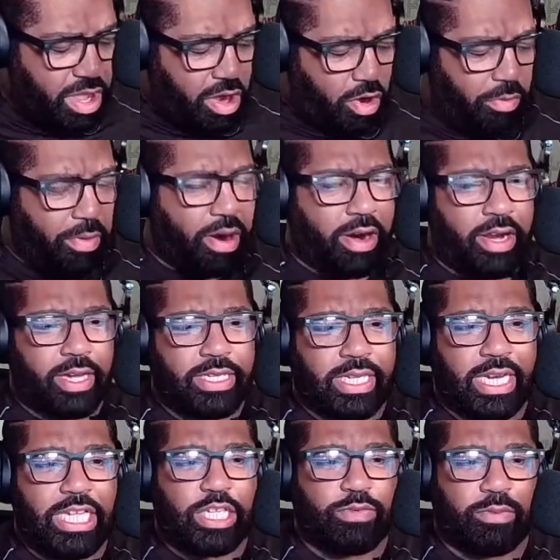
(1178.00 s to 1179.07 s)
Omarion
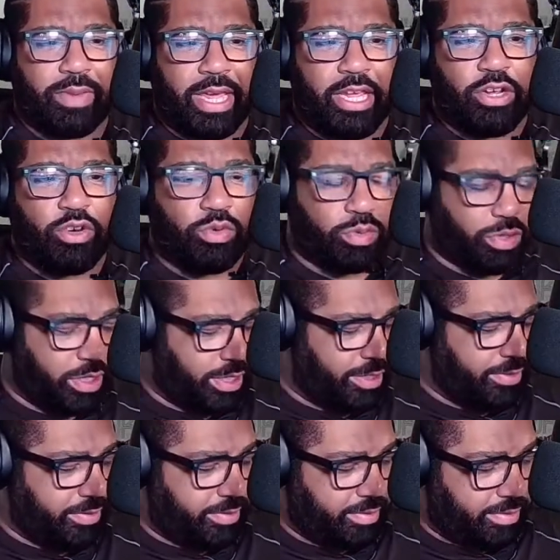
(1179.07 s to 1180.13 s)
said he's from
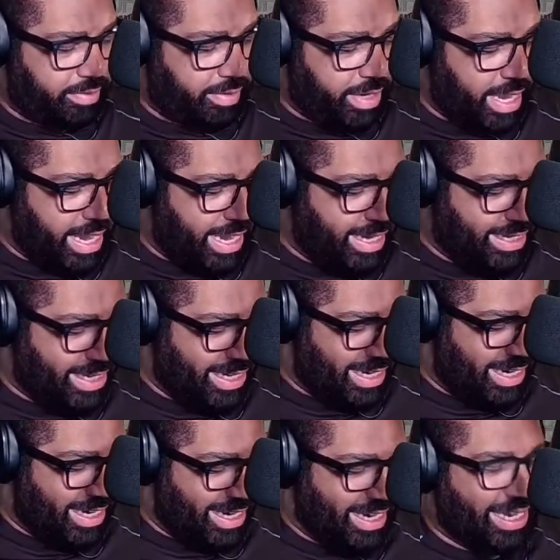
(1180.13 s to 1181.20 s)
Inglewood.
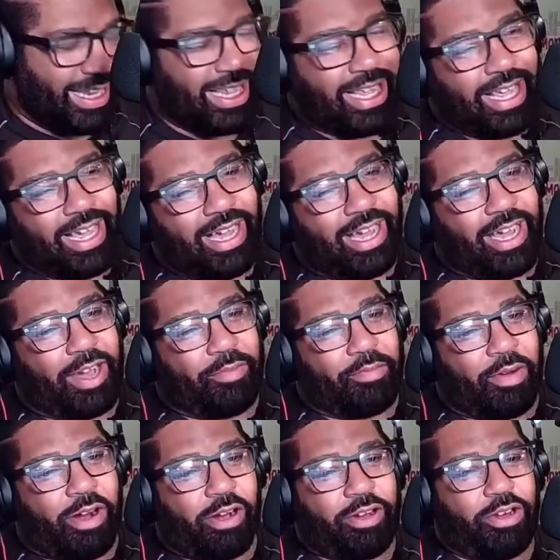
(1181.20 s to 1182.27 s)
And
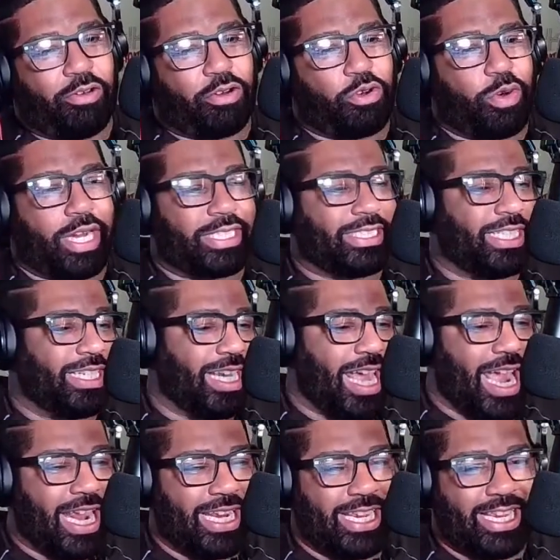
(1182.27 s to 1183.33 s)
Mario questioned
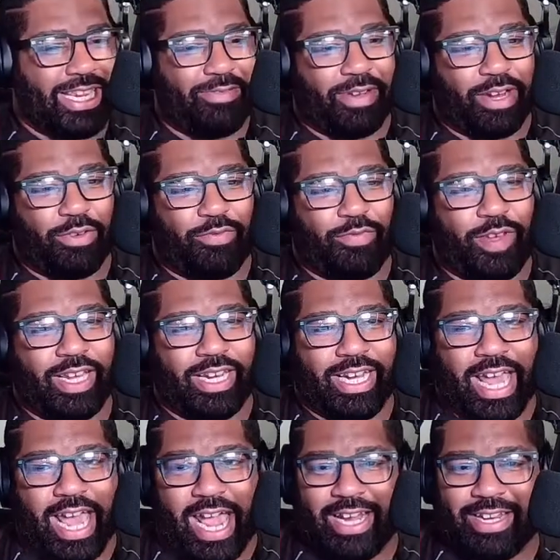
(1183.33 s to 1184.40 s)
that. He wasn't feeling
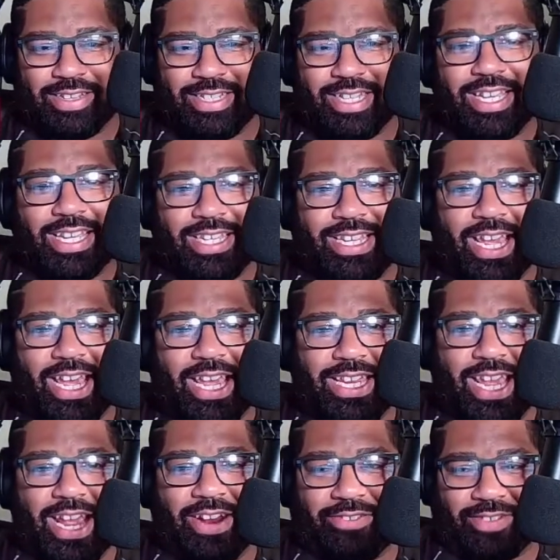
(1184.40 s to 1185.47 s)
that.
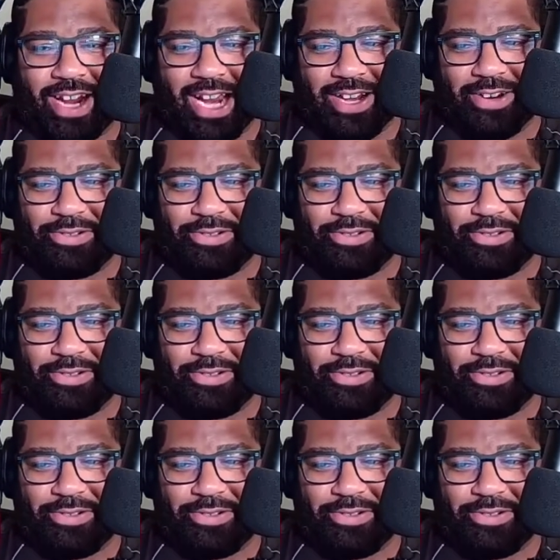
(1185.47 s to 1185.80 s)
Yeah, right.